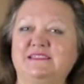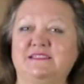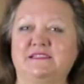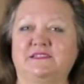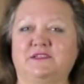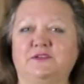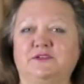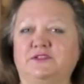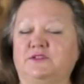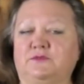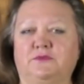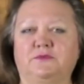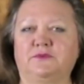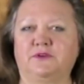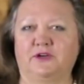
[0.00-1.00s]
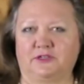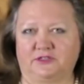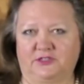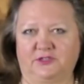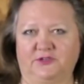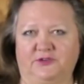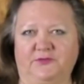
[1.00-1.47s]
Number 5.
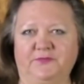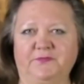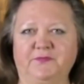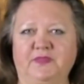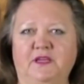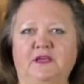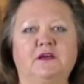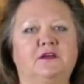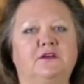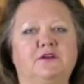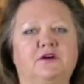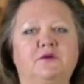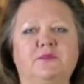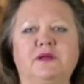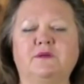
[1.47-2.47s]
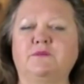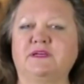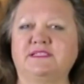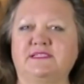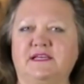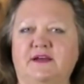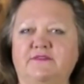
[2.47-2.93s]
Less than $2 a day,
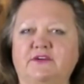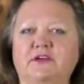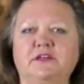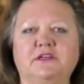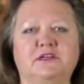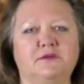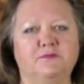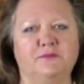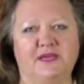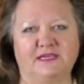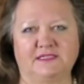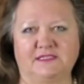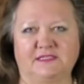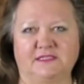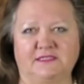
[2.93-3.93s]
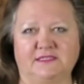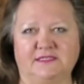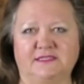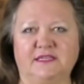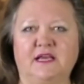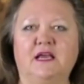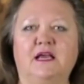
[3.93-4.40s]
Gina Rinehart,
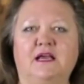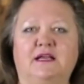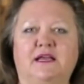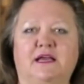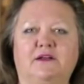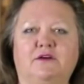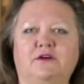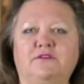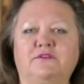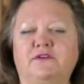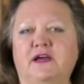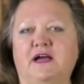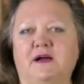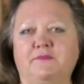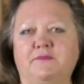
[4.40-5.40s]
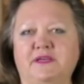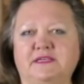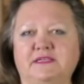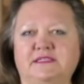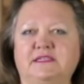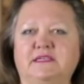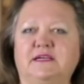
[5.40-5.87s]
Worth an estimated
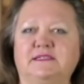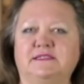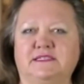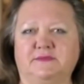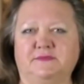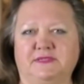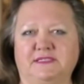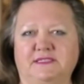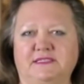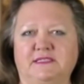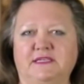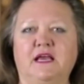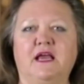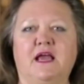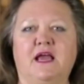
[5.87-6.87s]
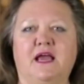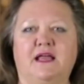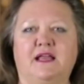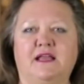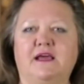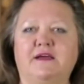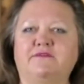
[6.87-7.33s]
$15.6
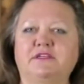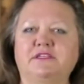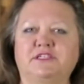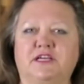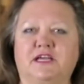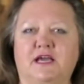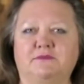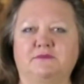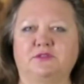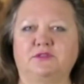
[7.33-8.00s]
billion US,